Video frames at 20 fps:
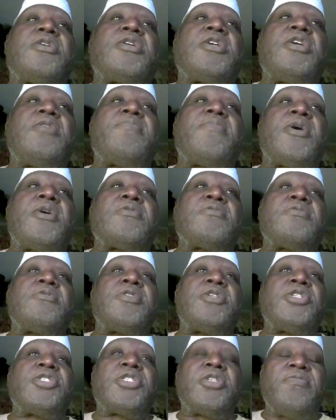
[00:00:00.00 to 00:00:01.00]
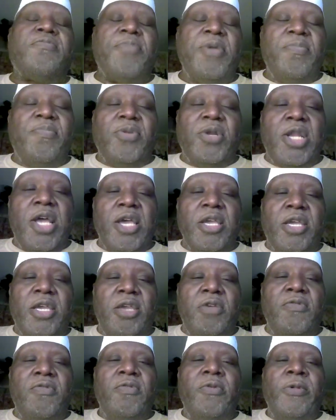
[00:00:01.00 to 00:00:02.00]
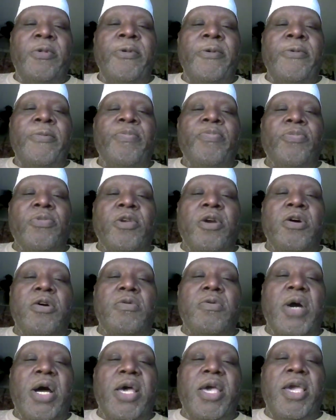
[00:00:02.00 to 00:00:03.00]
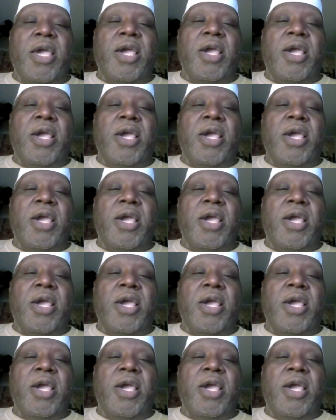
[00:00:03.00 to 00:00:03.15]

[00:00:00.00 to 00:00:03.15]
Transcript: is so arrogant that they never